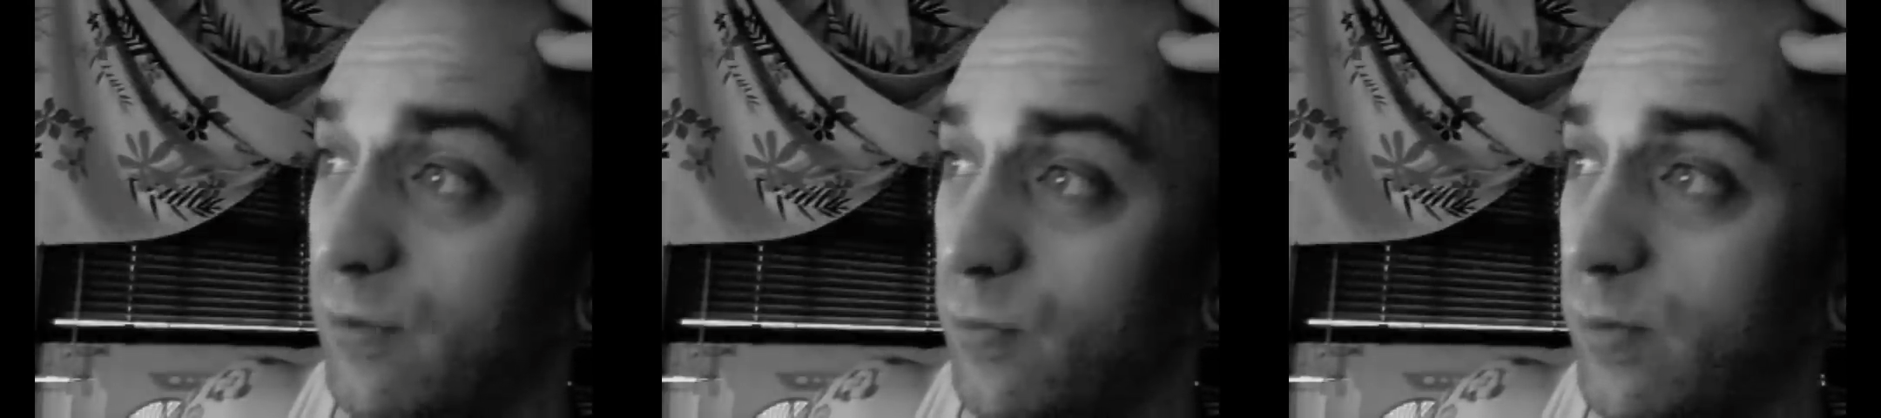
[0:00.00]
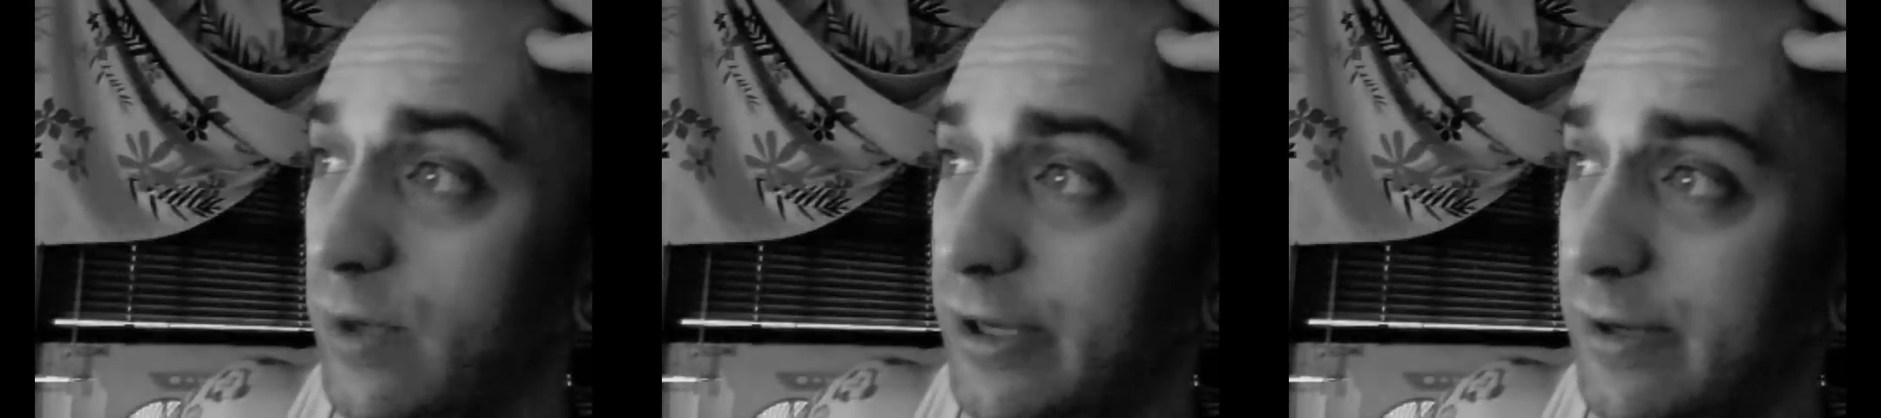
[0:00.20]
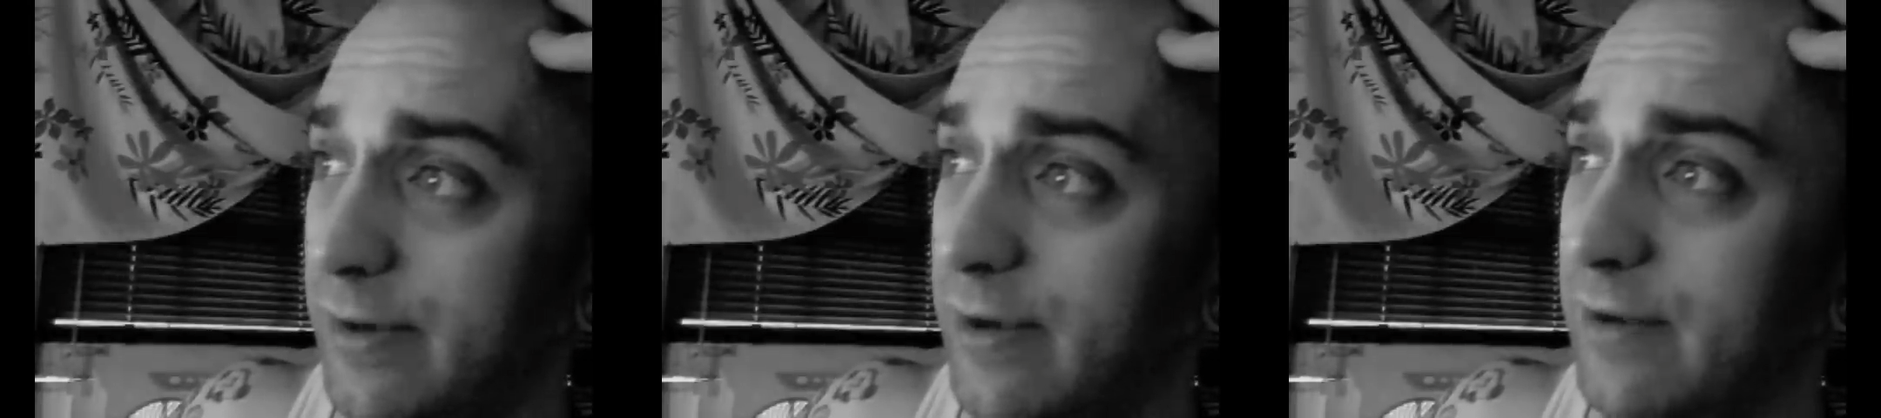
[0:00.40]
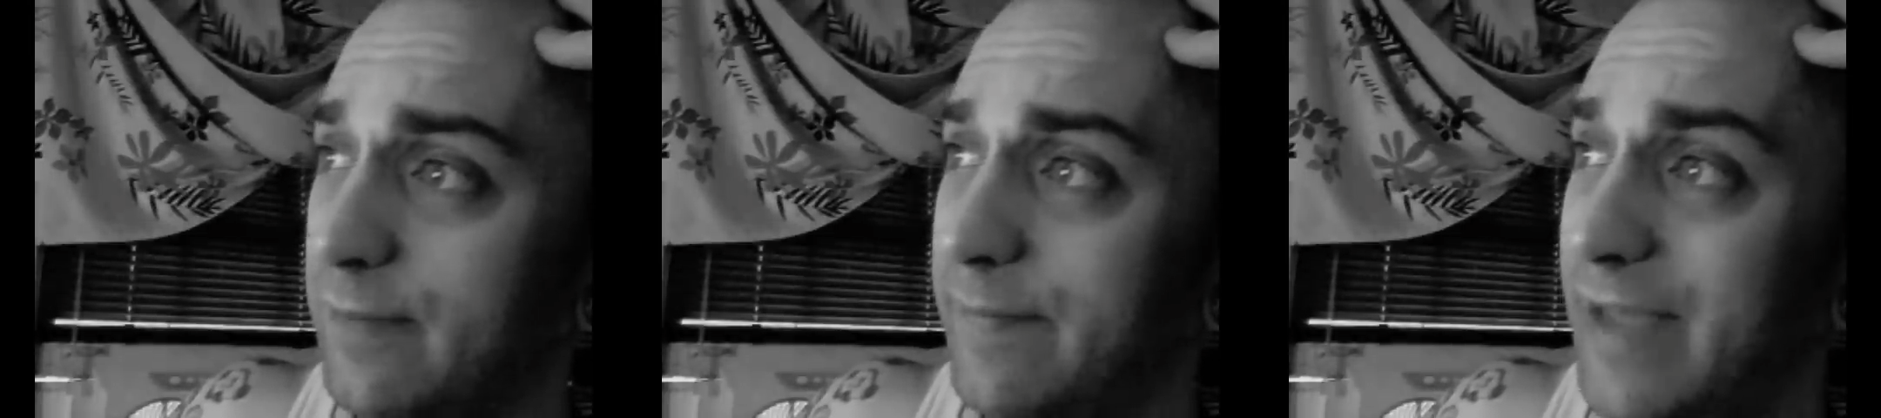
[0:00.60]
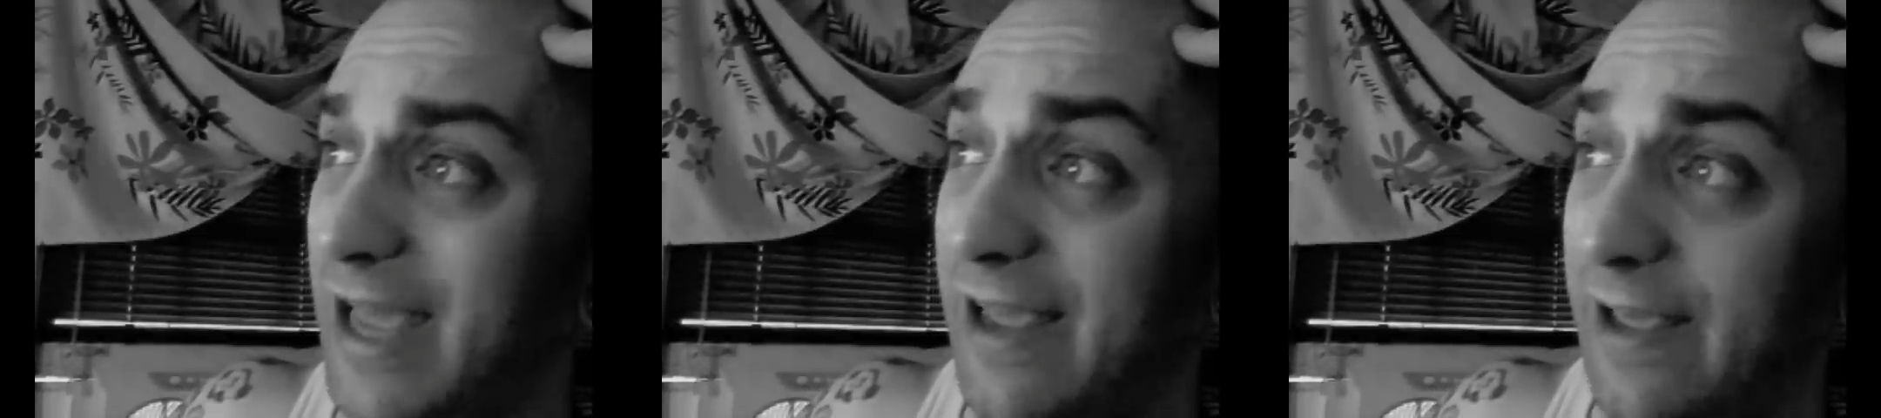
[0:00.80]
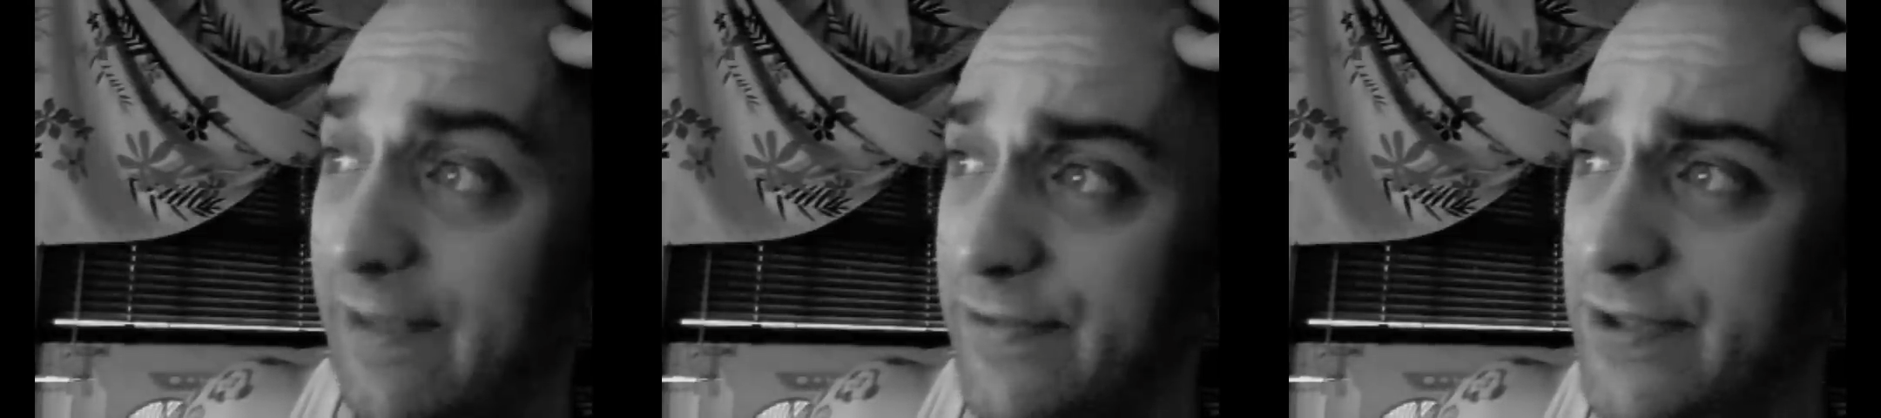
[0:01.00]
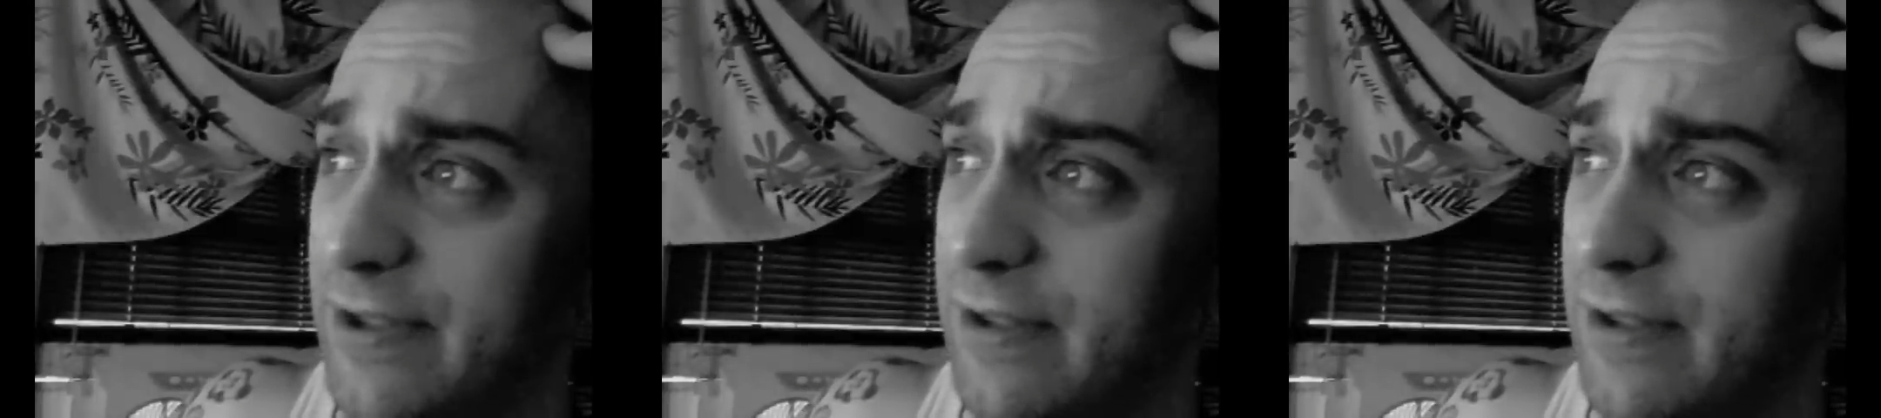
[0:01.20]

one behaves.